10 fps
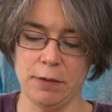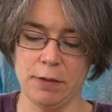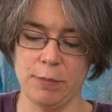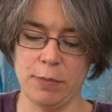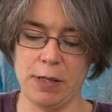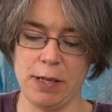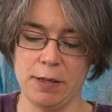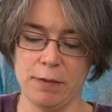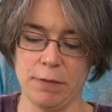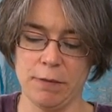to the
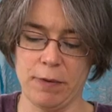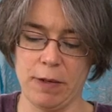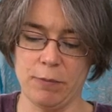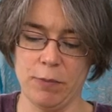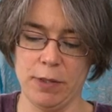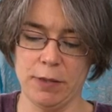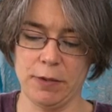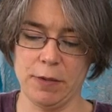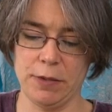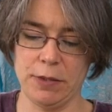plane of the fabric,
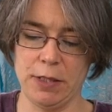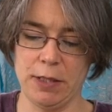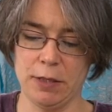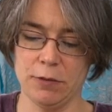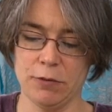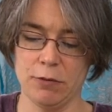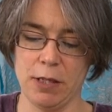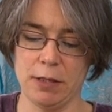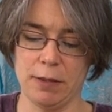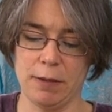so it's sticking
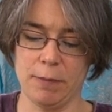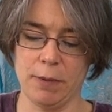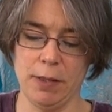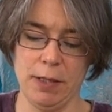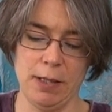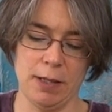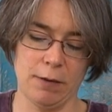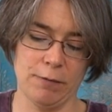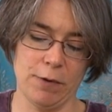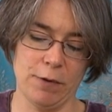straight up.
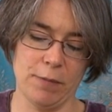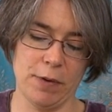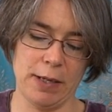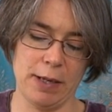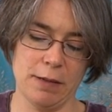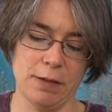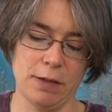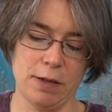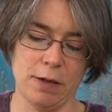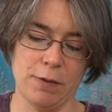And I've got my
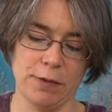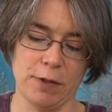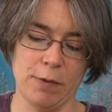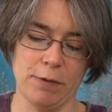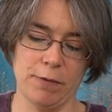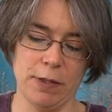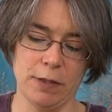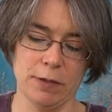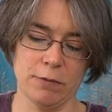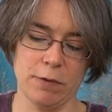hand low, so my
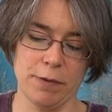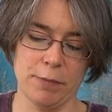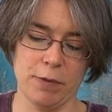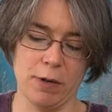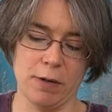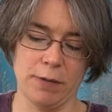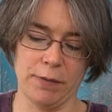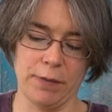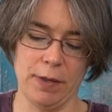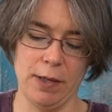fingers are on the
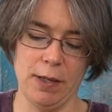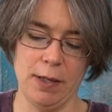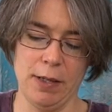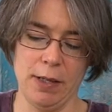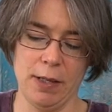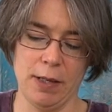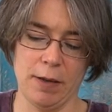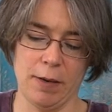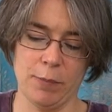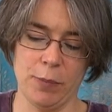brass.
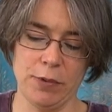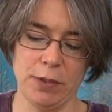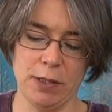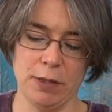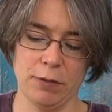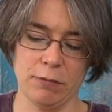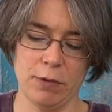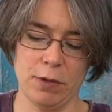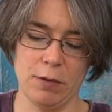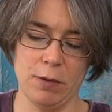I'm pushing it
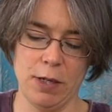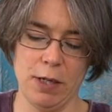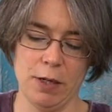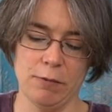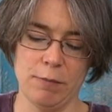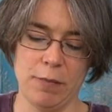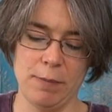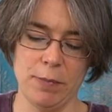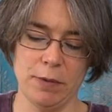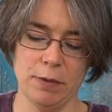through.
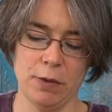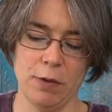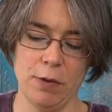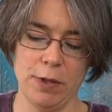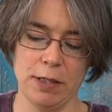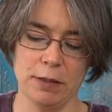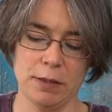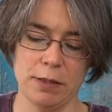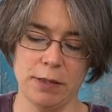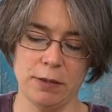Remember that the hook is
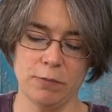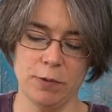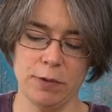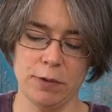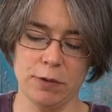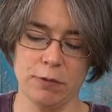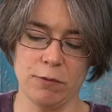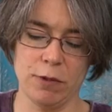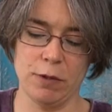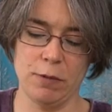lined up with the
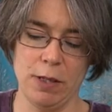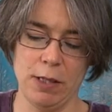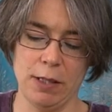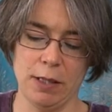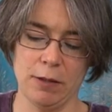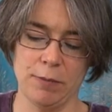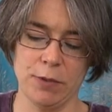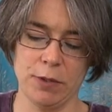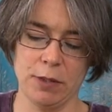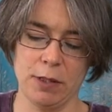screw, and I'm
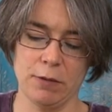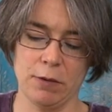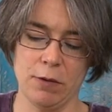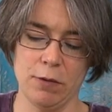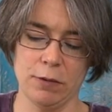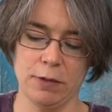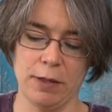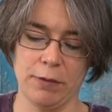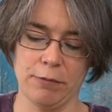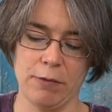just going to hook
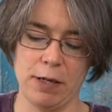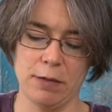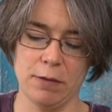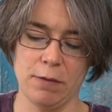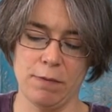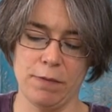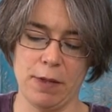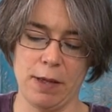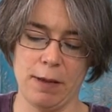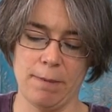that thread on
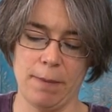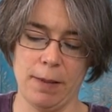there